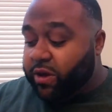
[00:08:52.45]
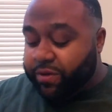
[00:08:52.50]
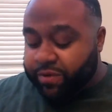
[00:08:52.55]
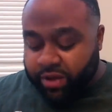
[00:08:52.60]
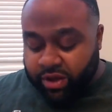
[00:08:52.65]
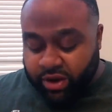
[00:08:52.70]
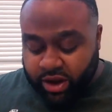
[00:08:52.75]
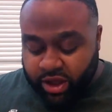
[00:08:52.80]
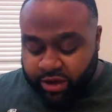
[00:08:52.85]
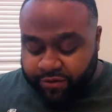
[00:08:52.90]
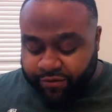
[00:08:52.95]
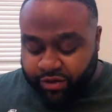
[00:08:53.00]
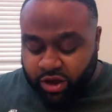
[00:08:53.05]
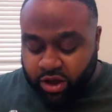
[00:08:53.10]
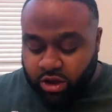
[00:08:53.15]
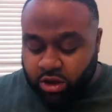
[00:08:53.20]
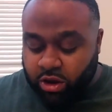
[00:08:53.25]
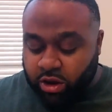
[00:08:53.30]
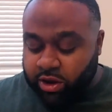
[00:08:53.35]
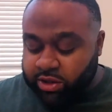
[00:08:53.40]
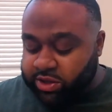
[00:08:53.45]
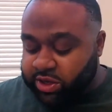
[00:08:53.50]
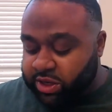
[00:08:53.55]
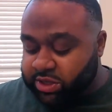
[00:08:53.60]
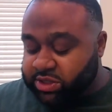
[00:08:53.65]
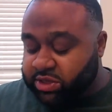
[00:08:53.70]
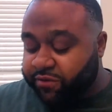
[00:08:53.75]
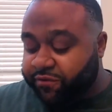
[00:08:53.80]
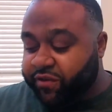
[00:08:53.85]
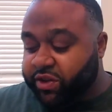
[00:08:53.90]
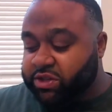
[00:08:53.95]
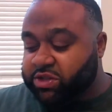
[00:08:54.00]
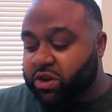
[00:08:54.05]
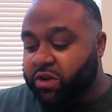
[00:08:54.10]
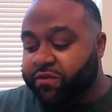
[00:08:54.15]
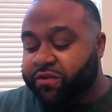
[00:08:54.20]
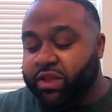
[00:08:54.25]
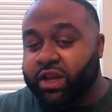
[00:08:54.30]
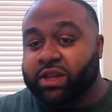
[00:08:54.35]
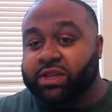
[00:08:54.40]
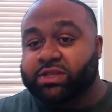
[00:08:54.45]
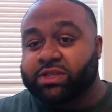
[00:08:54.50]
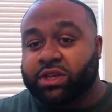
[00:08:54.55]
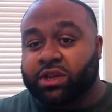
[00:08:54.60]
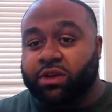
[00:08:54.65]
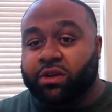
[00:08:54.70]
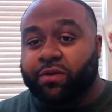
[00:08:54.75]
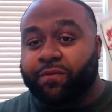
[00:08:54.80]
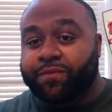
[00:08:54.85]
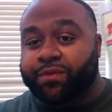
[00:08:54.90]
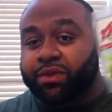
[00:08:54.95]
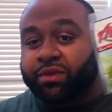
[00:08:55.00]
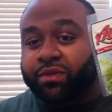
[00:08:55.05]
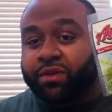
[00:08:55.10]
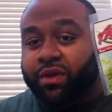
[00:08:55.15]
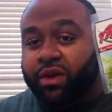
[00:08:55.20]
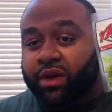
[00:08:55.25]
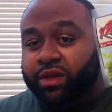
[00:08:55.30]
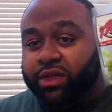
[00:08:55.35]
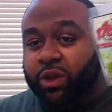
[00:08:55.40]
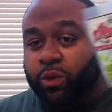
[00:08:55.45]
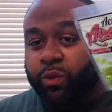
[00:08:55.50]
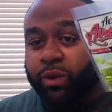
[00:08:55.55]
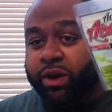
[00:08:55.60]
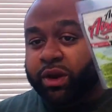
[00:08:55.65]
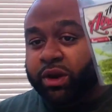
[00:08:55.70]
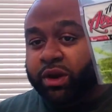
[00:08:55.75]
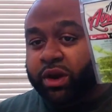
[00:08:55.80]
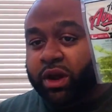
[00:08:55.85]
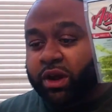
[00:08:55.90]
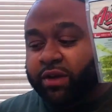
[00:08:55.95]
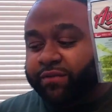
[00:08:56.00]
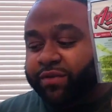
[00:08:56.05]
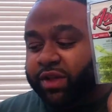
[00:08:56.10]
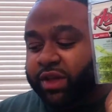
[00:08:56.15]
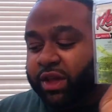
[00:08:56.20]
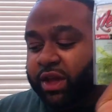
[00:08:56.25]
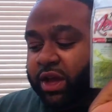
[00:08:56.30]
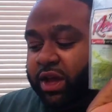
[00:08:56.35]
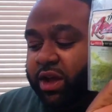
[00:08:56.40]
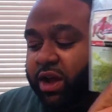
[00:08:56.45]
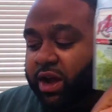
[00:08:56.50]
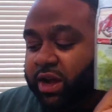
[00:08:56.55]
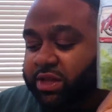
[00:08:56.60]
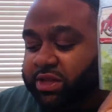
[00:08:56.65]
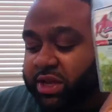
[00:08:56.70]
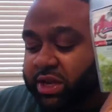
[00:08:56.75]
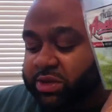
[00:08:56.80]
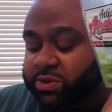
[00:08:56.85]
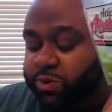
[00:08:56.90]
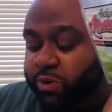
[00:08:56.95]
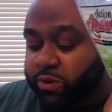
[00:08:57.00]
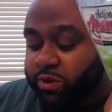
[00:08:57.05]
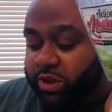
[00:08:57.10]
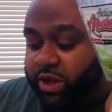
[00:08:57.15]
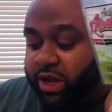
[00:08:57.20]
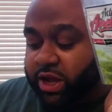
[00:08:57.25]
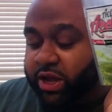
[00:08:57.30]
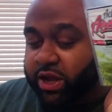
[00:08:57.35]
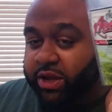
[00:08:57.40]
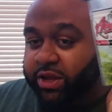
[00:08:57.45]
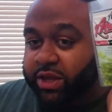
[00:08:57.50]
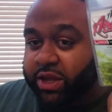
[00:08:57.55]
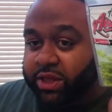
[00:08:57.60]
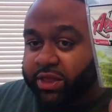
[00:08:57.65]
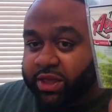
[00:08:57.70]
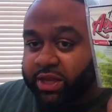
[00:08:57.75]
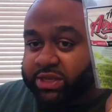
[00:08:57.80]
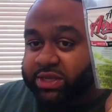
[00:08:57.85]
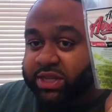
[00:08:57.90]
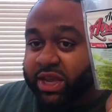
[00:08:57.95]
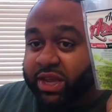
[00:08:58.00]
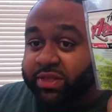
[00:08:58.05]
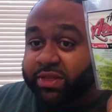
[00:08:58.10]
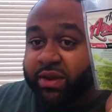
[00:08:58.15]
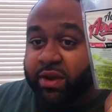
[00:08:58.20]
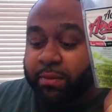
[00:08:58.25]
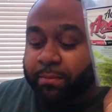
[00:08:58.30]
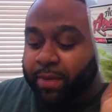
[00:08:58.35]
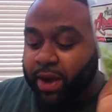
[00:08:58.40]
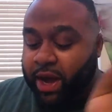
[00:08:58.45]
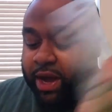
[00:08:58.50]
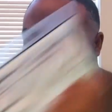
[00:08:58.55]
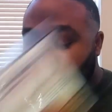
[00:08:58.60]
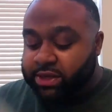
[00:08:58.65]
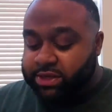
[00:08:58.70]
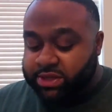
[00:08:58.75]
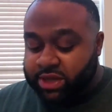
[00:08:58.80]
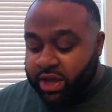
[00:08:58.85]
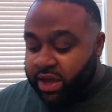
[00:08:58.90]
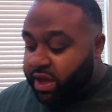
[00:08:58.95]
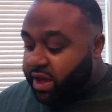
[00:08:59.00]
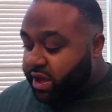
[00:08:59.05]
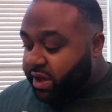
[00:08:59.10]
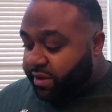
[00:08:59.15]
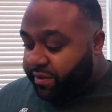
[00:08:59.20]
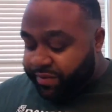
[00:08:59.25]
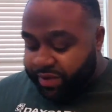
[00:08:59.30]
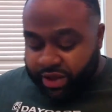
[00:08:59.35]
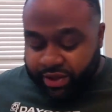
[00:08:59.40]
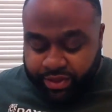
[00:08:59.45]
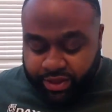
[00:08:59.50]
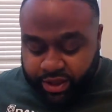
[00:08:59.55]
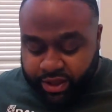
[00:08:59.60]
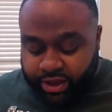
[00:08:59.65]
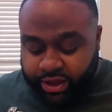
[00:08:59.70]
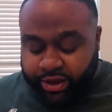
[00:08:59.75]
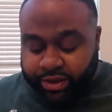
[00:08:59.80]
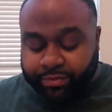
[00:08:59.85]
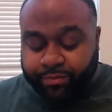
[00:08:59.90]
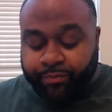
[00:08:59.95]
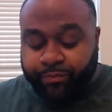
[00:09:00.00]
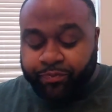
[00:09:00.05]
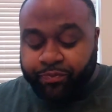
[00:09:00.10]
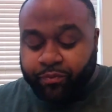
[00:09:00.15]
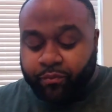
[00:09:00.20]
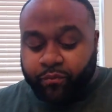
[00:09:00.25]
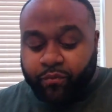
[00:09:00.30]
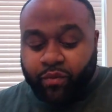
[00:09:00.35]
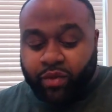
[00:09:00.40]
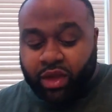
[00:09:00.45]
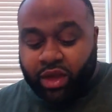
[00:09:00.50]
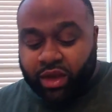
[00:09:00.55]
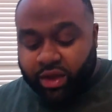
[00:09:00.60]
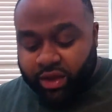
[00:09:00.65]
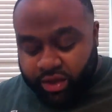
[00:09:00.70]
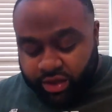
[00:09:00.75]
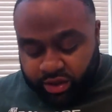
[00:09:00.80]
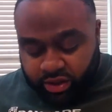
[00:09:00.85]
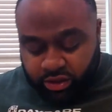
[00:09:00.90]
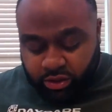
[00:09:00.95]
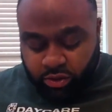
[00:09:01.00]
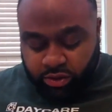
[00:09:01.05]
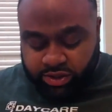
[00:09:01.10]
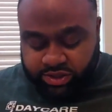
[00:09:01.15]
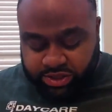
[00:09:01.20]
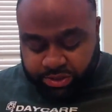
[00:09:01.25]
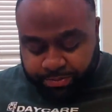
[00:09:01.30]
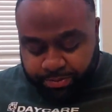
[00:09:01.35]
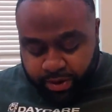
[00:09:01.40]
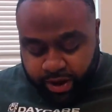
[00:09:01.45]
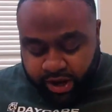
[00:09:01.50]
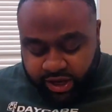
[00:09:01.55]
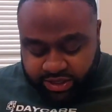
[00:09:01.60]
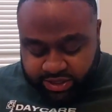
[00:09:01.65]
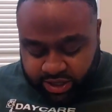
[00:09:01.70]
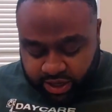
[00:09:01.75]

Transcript: and they've uh, caught tons of fish off of that. So the winner of the uh, contest will uh, get this in their box, and then a little surprise